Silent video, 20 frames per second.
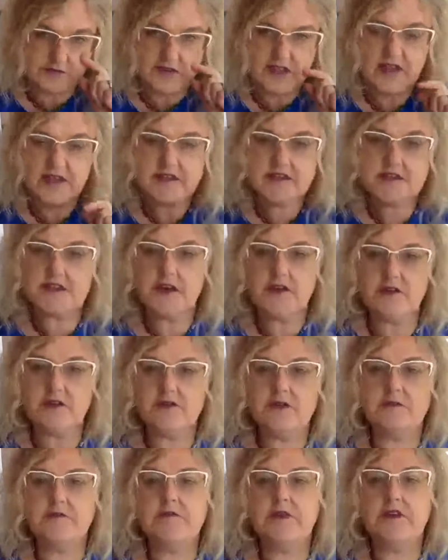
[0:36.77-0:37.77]
So
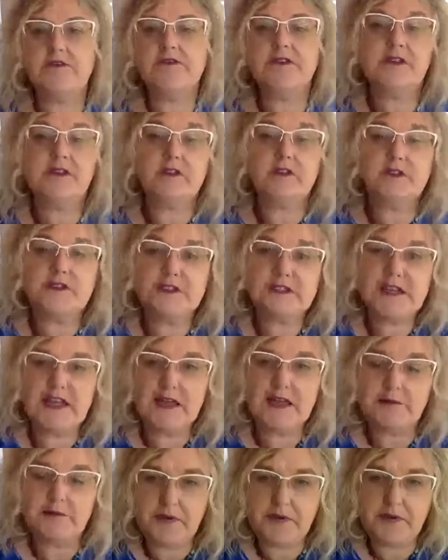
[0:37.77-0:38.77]
my first tip
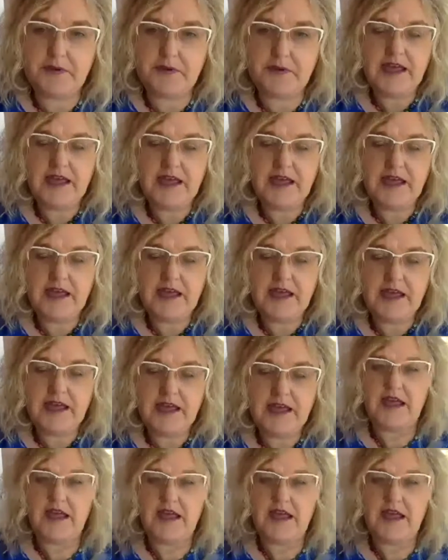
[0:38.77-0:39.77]
is
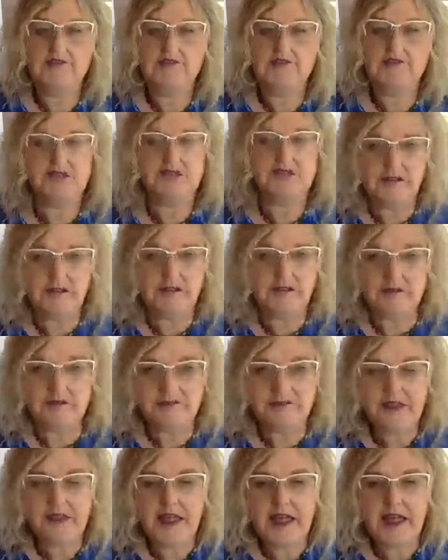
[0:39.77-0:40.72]
about time.